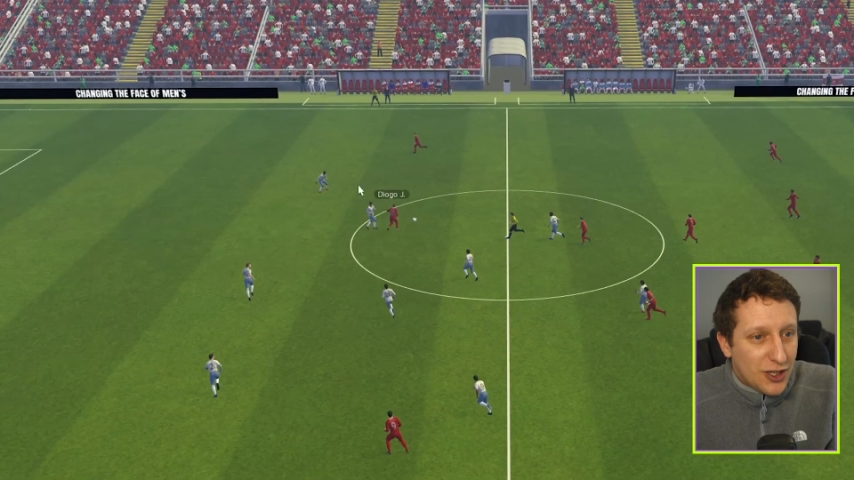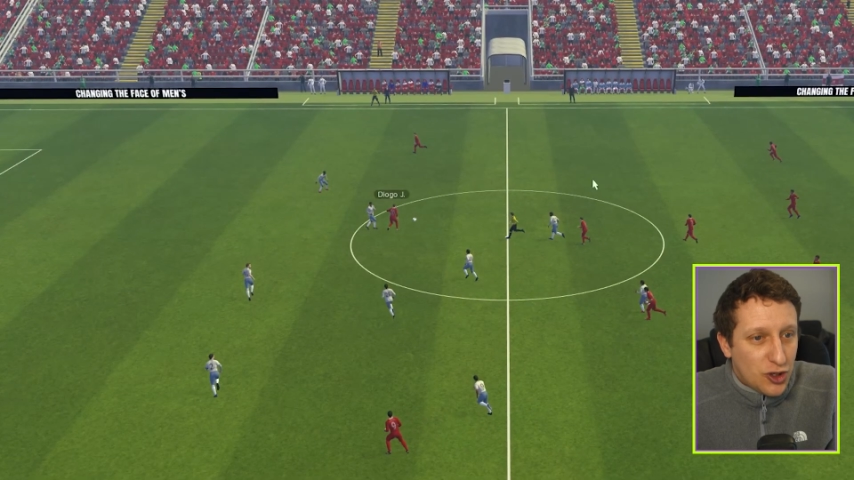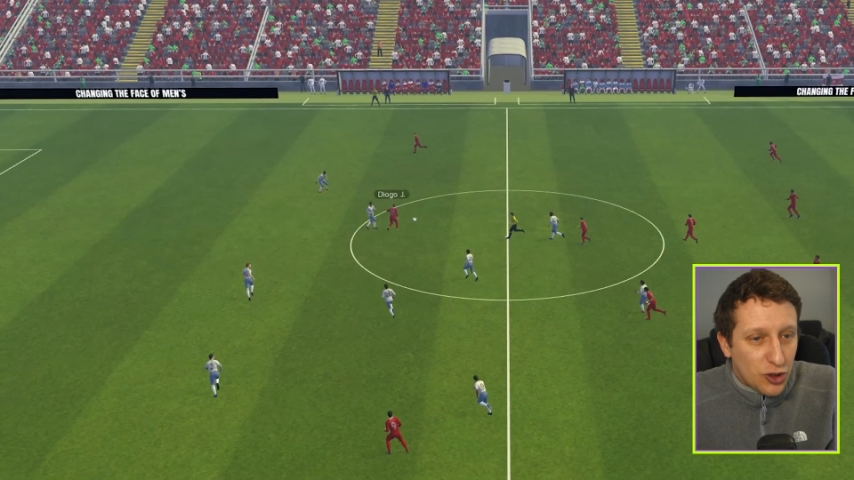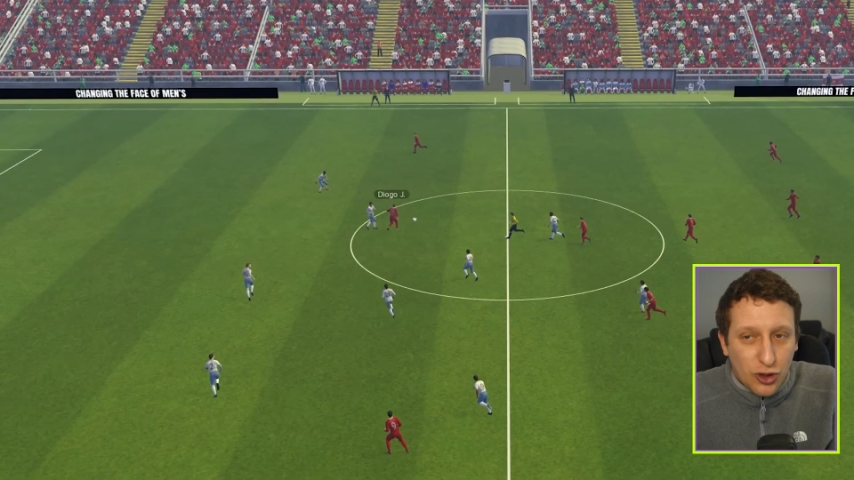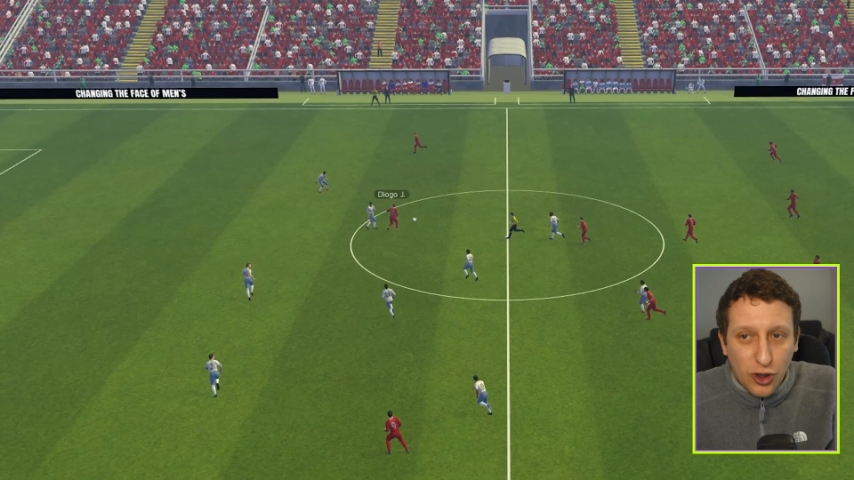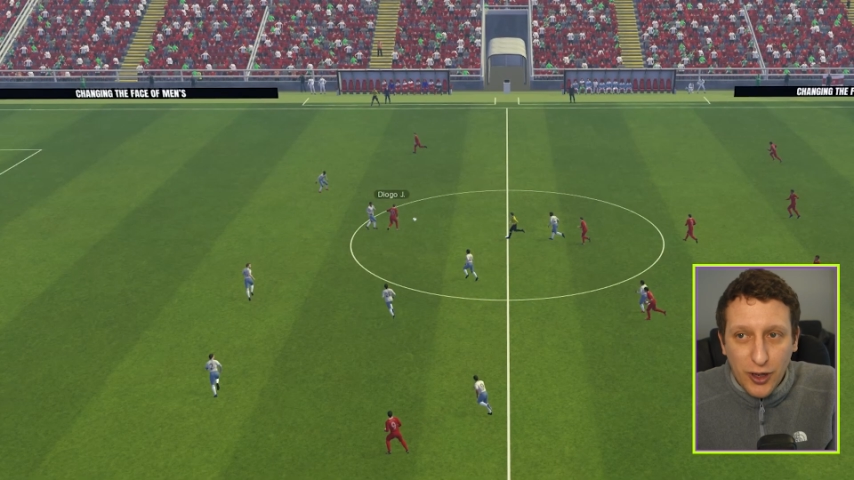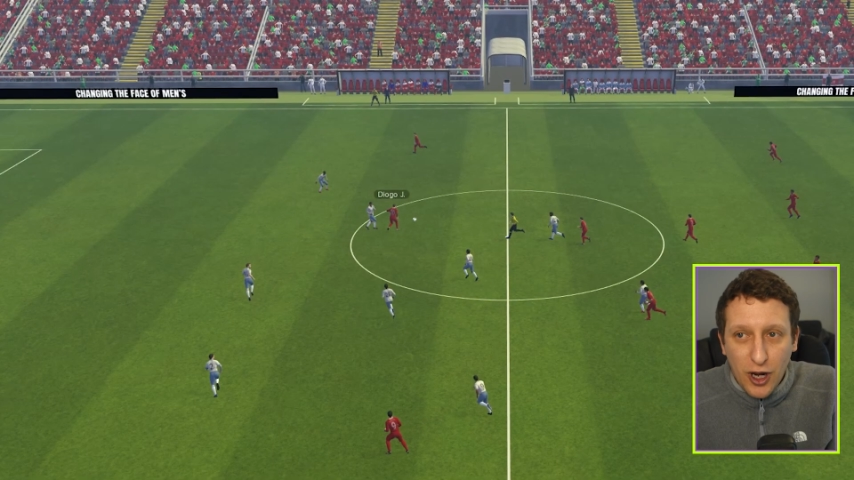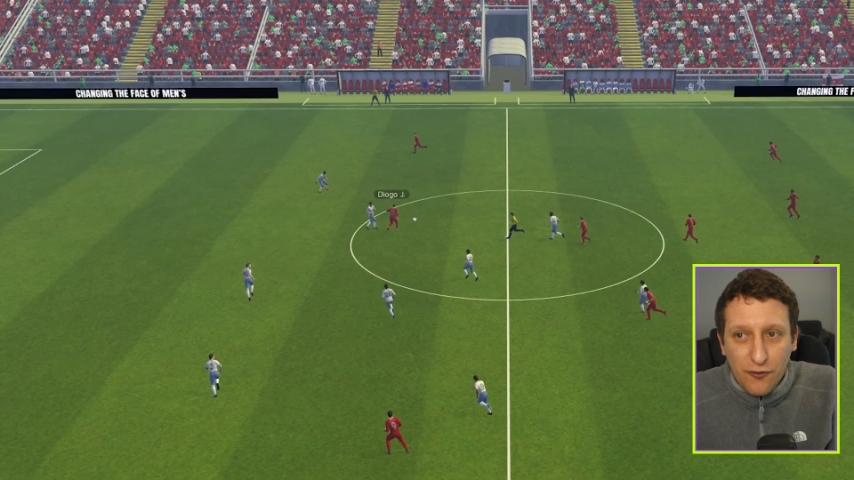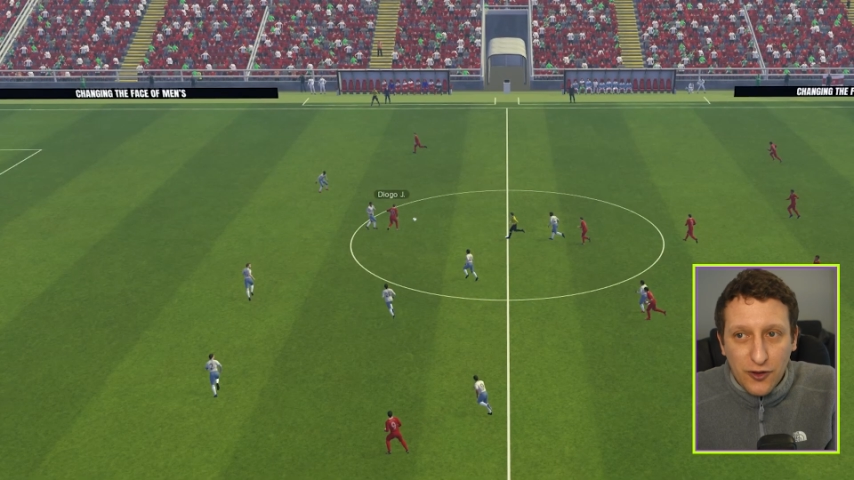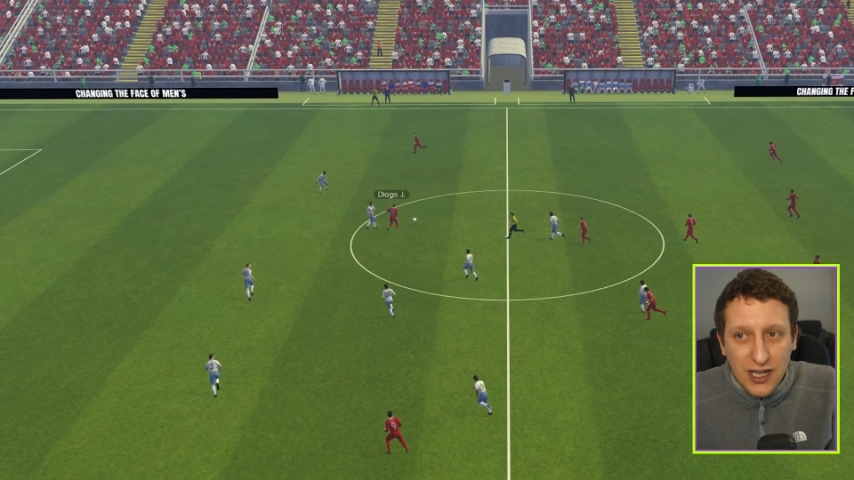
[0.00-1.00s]
just coming
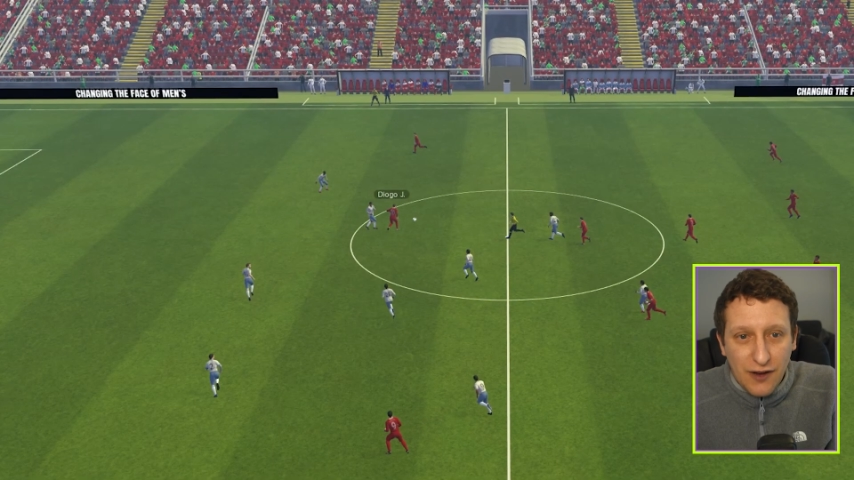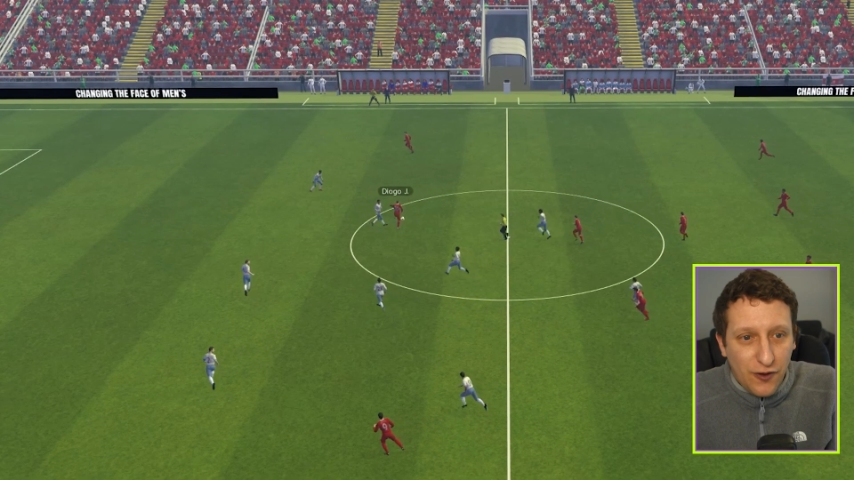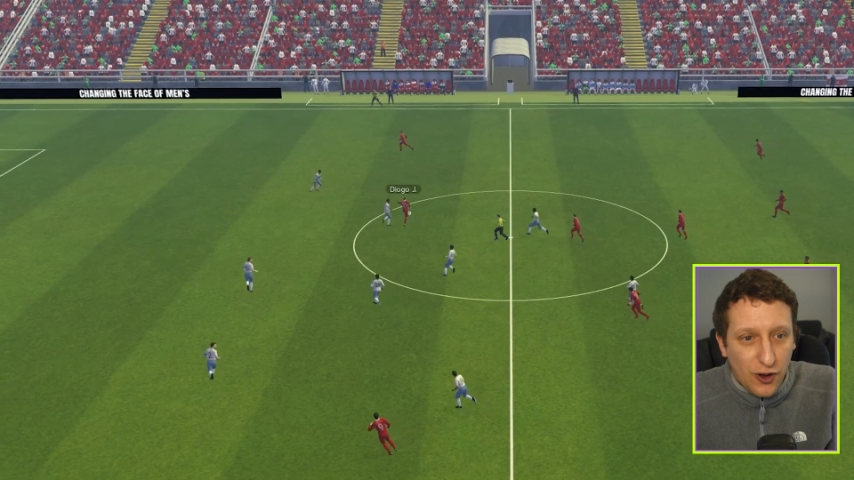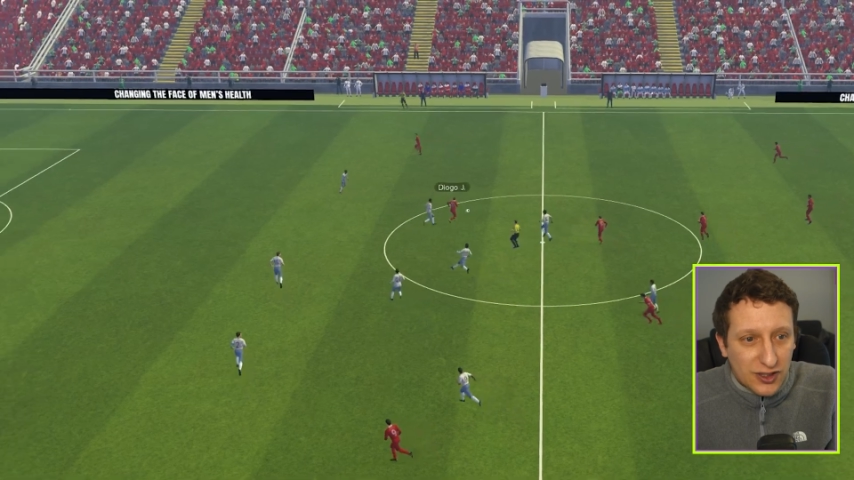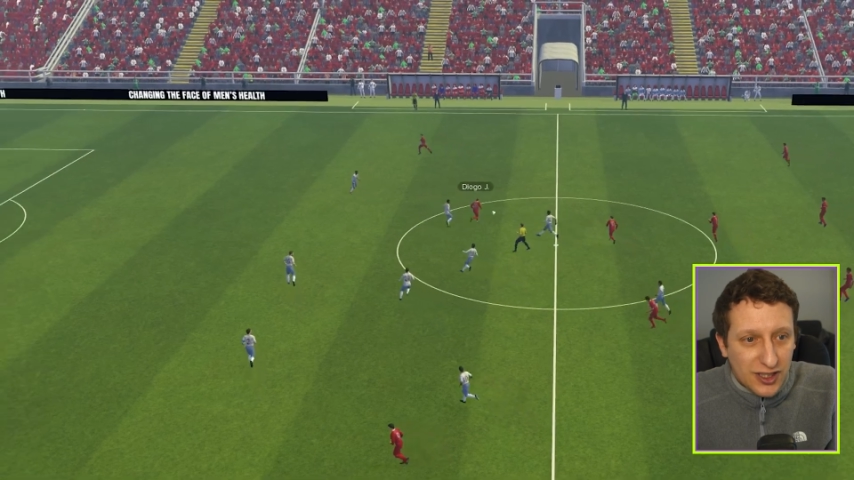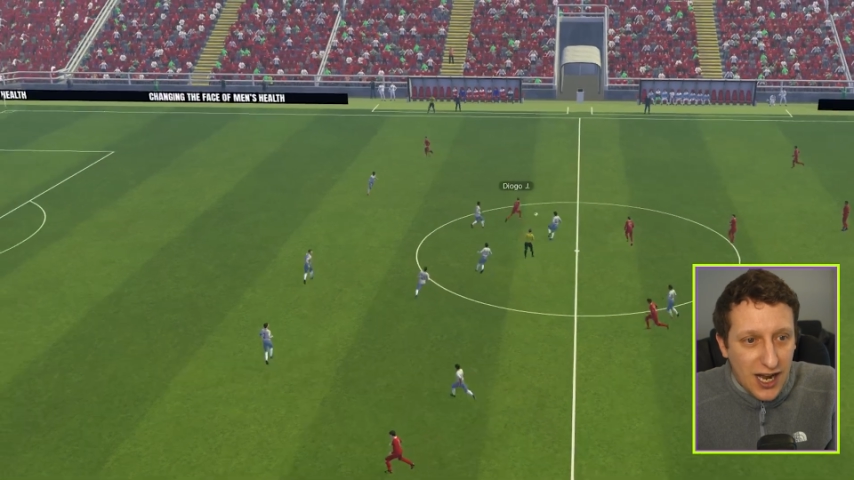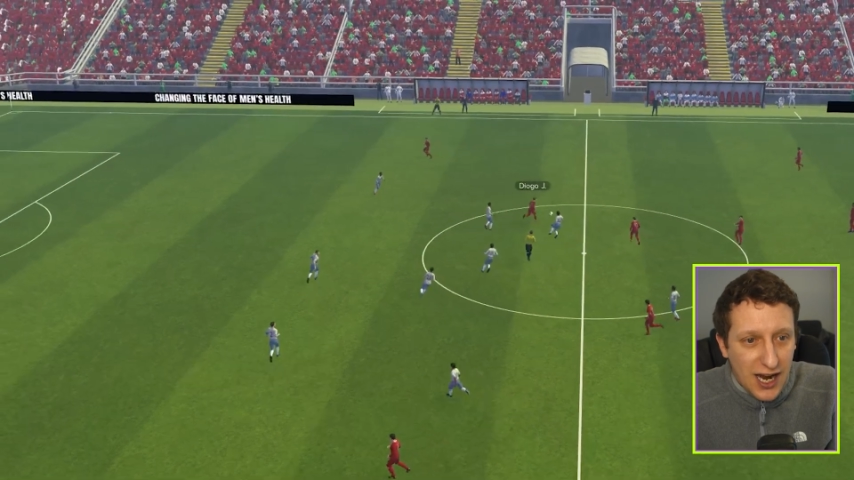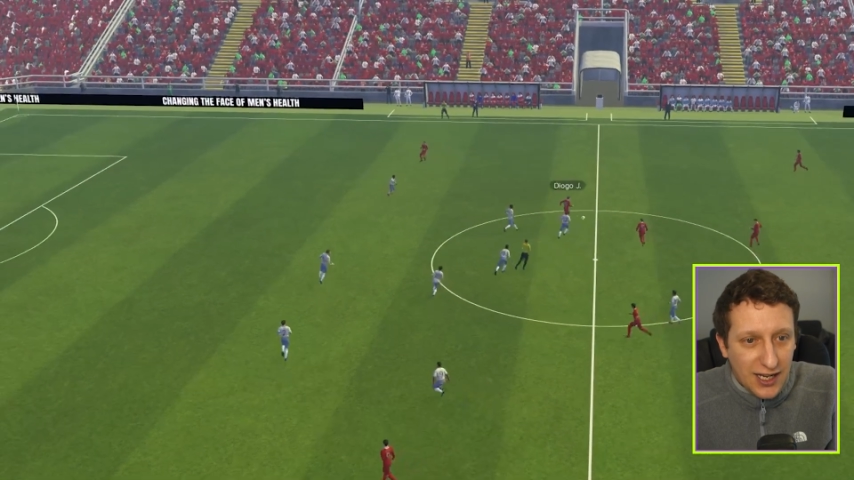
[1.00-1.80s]
off as that false 9,